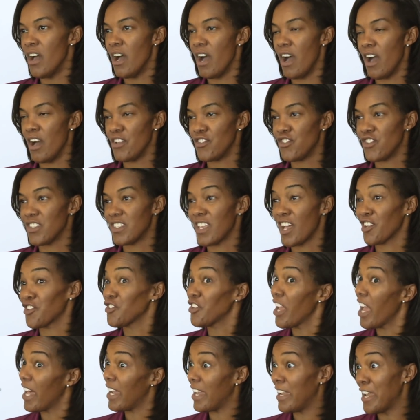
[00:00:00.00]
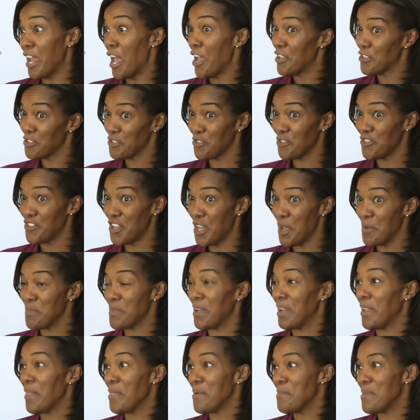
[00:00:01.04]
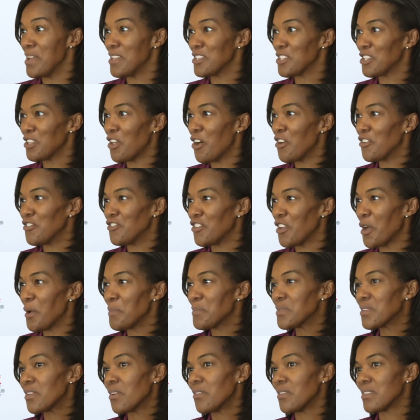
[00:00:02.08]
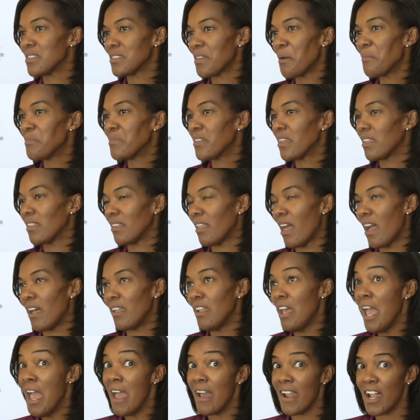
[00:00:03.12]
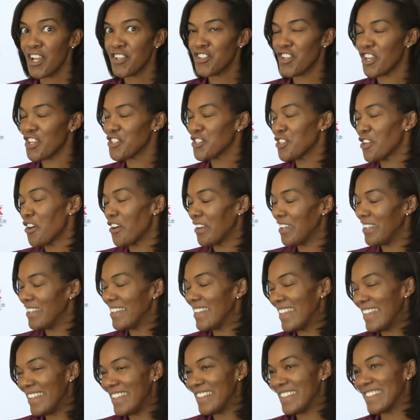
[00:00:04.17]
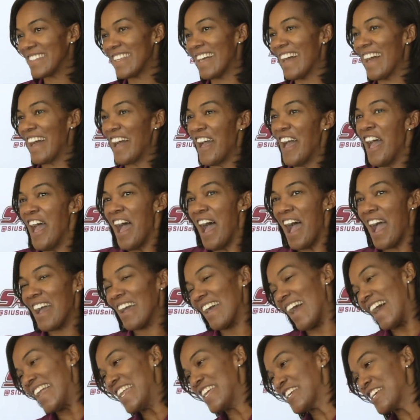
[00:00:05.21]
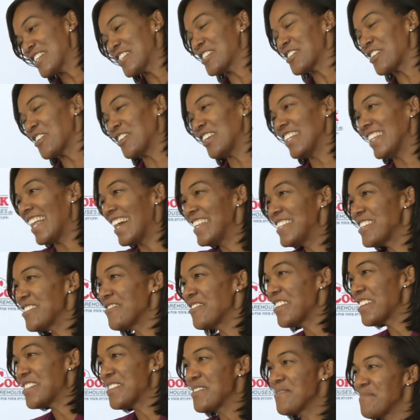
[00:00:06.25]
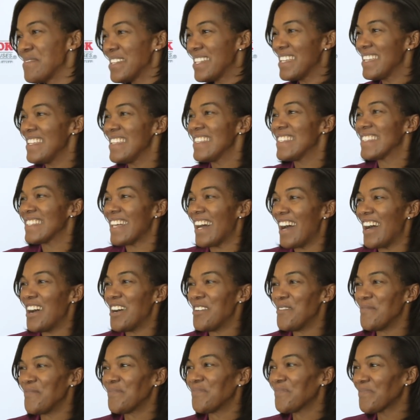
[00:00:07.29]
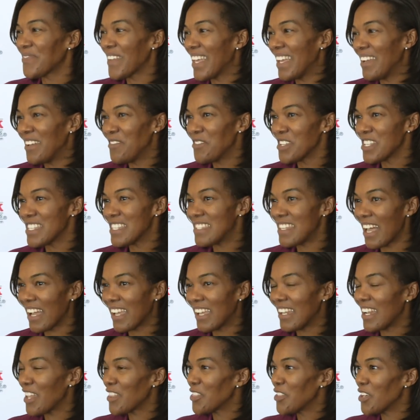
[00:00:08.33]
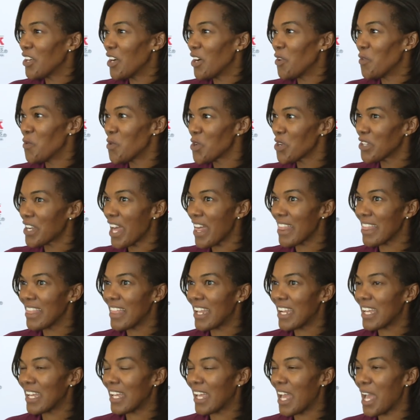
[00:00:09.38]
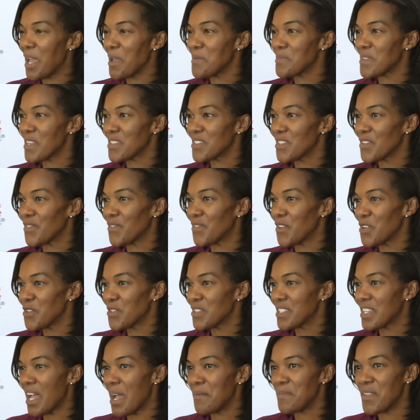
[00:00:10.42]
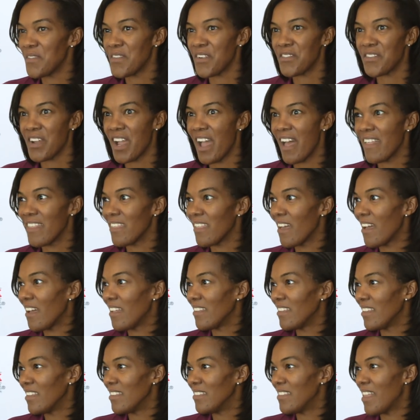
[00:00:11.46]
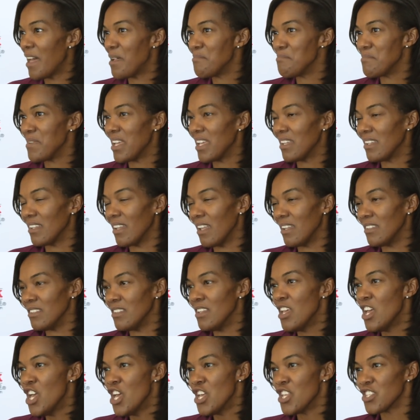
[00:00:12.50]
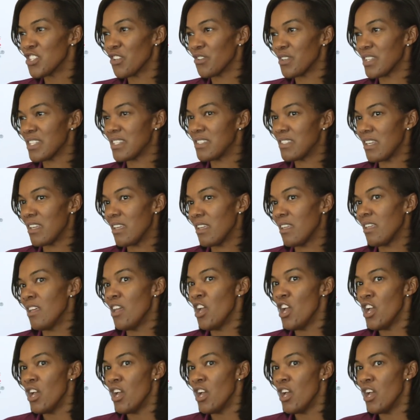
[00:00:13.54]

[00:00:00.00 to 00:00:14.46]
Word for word: uh, just actually had a national champion in the men's long jump. So it's something that actually I saw. He, he's uh, I, I, didn't get to go to London with him, but he's um, he was second at the World Athletic Games. That's the first time they've ever had that that meet, and so to see